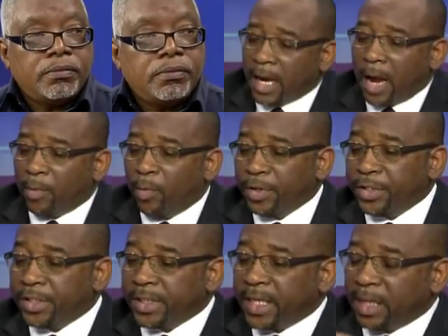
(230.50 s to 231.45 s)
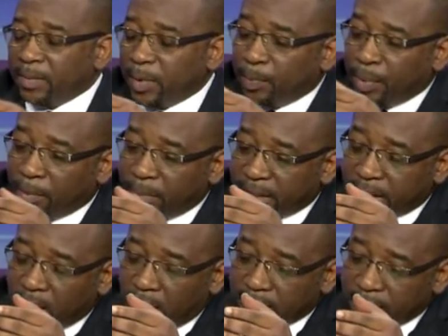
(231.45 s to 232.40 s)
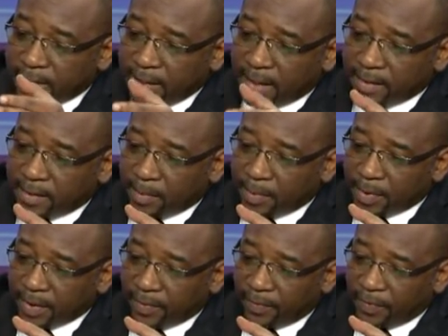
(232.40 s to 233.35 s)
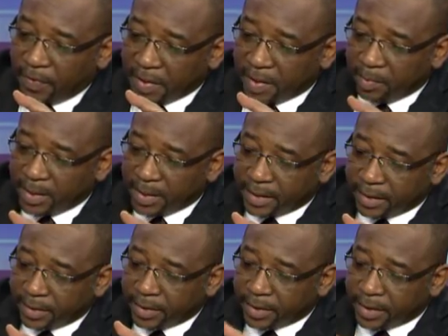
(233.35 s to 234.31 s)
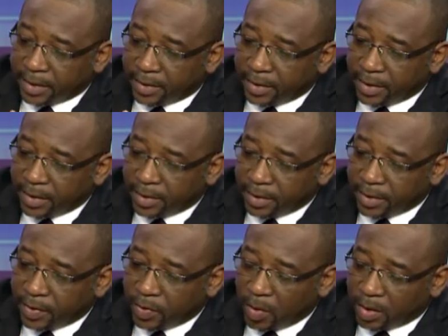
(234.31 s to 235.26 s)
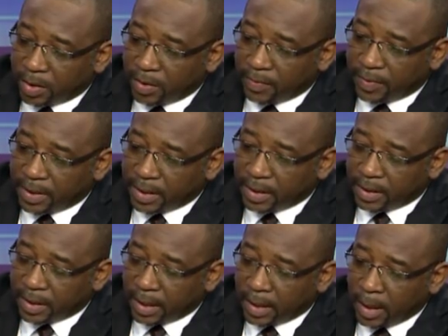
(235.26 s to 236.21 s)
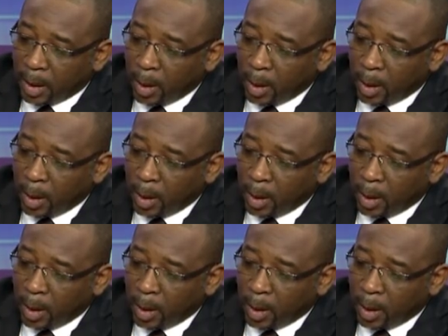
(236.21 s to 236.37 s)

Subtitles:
I want you to help the public to understand something fundamental to the structure of T&TEC.